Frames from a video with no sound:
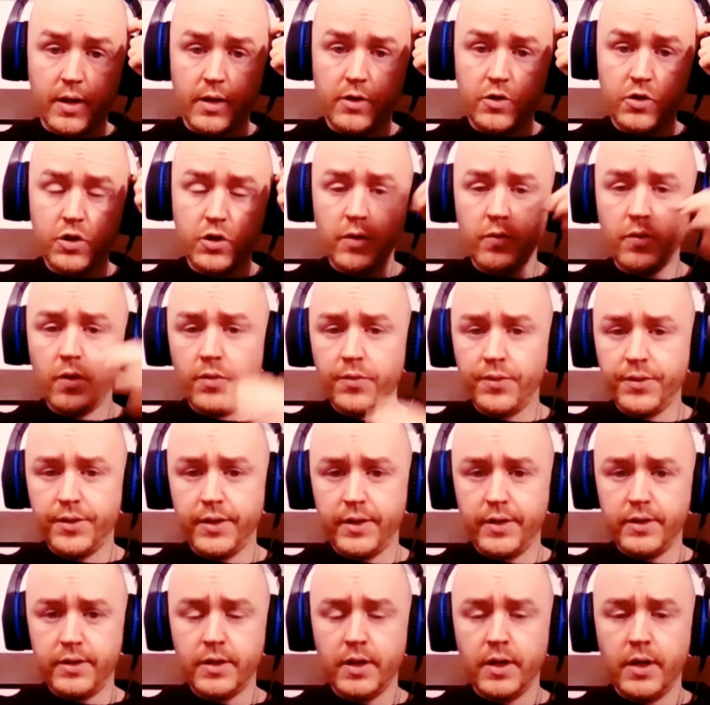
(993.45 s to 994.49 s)
and there's nothing wrong with
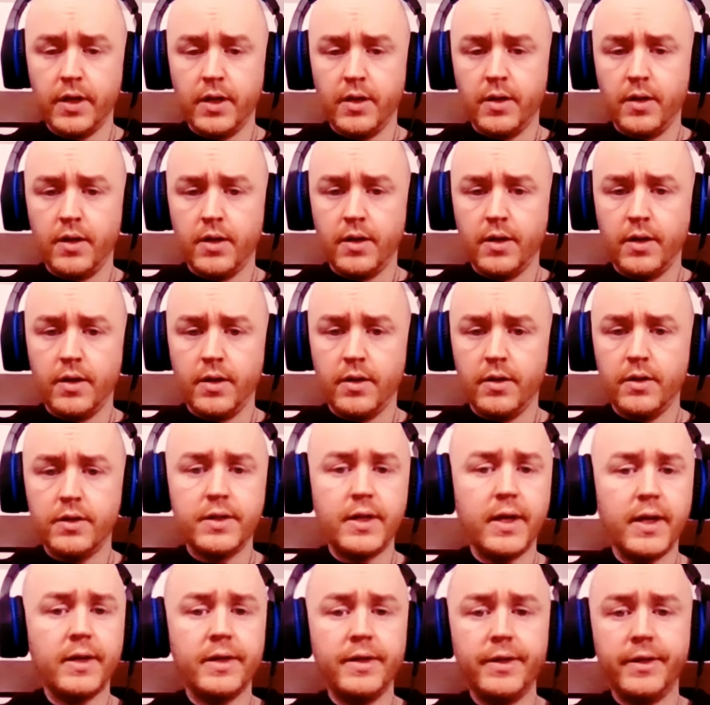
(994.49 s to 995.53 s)
these,
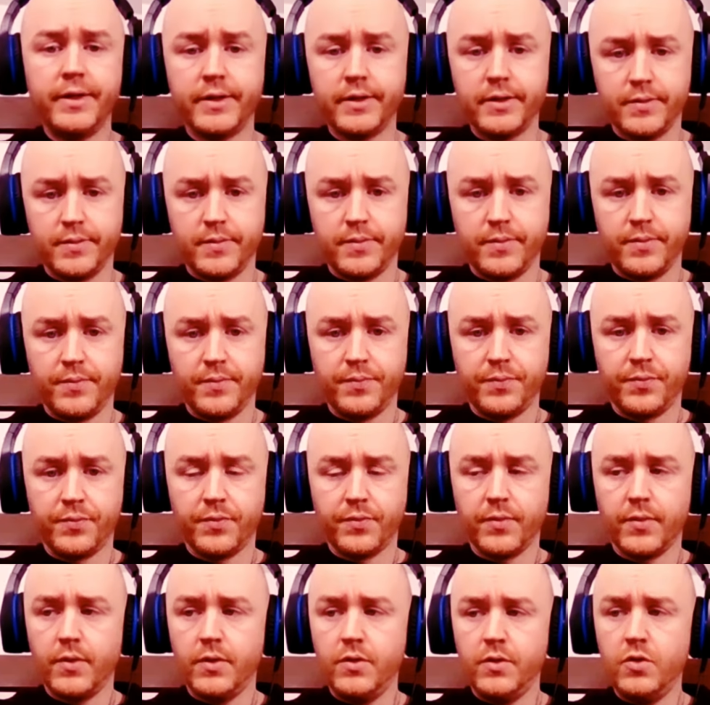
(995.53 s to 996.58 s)
techniques.
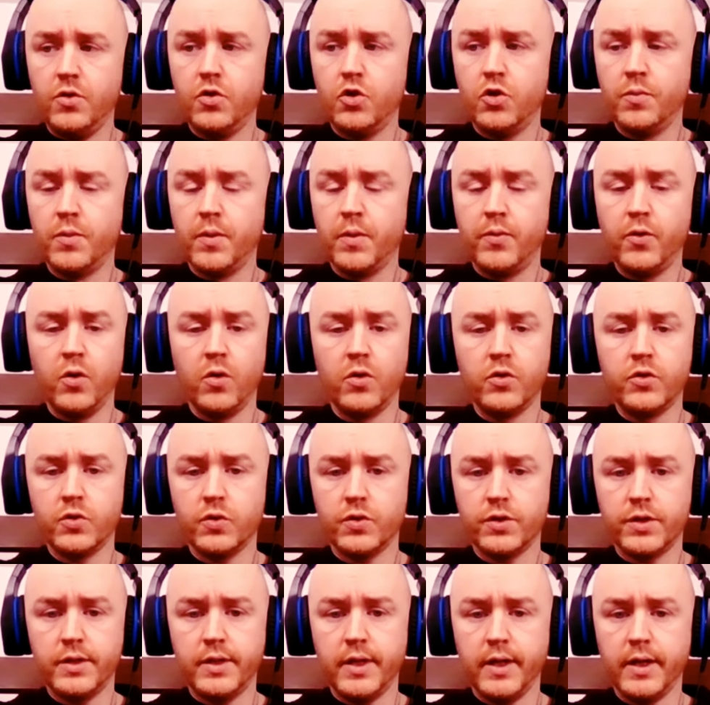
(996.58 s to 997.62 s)
You can come up with all
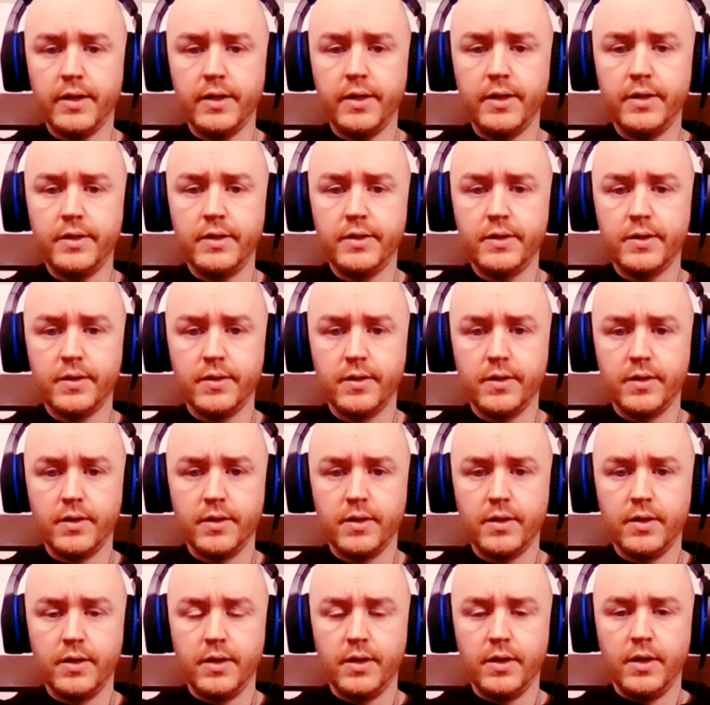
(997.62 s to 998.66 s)
sorts of techniques
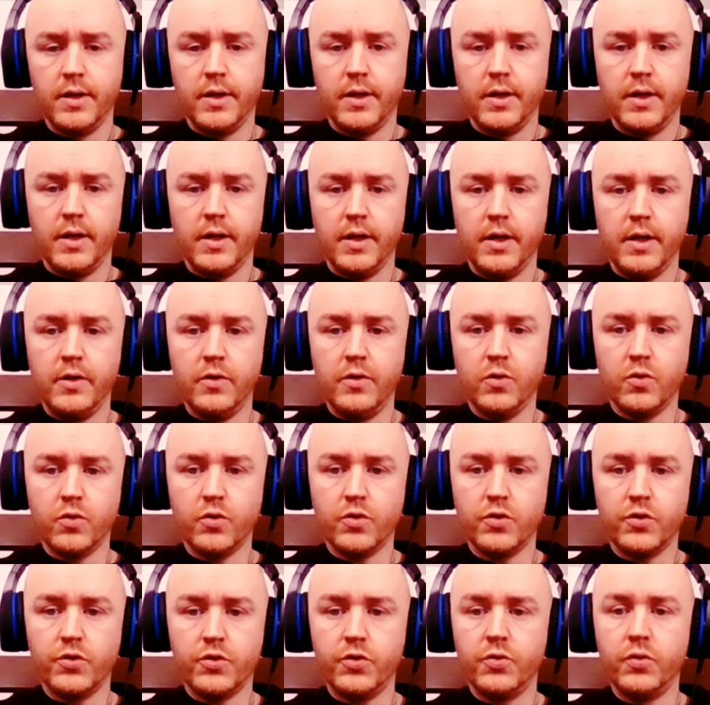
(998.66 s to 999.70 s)
in
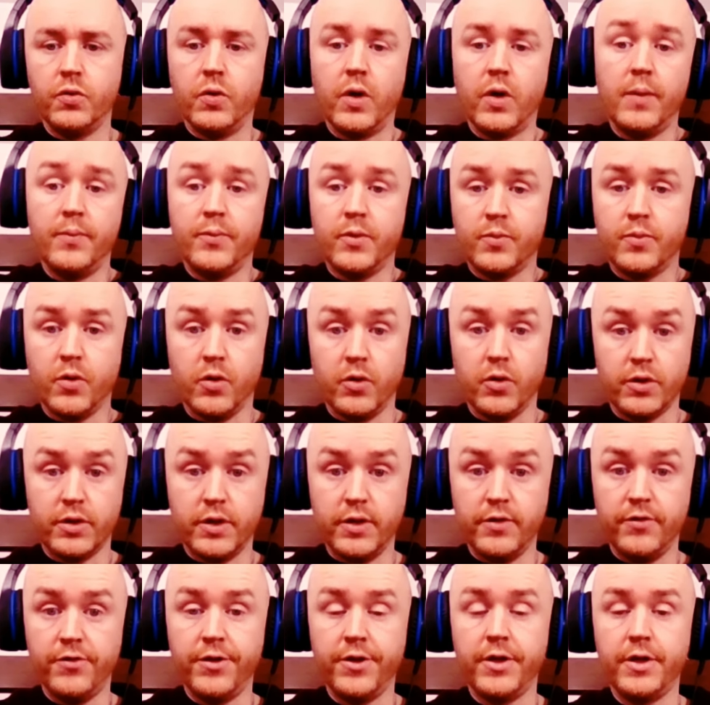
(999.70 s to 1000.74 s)
order to help your
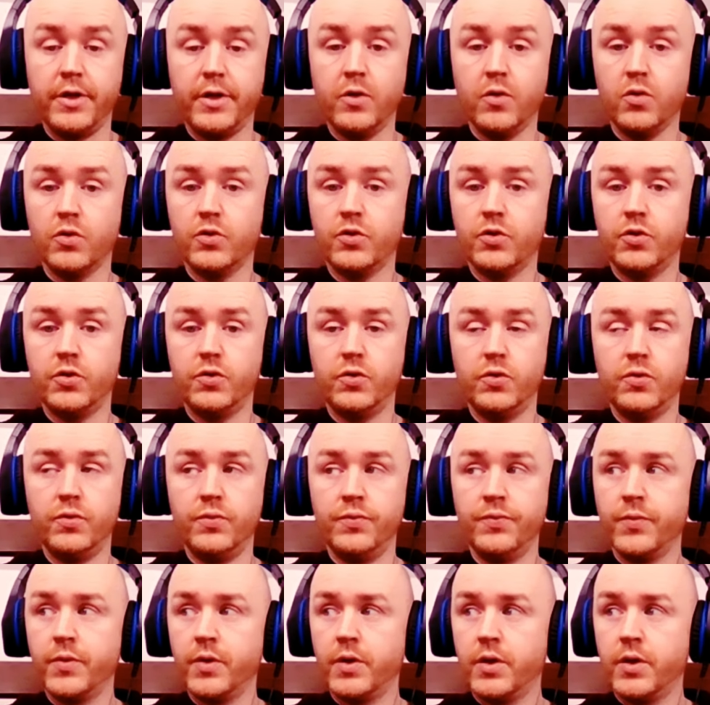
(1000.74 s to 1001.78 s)
productivity or to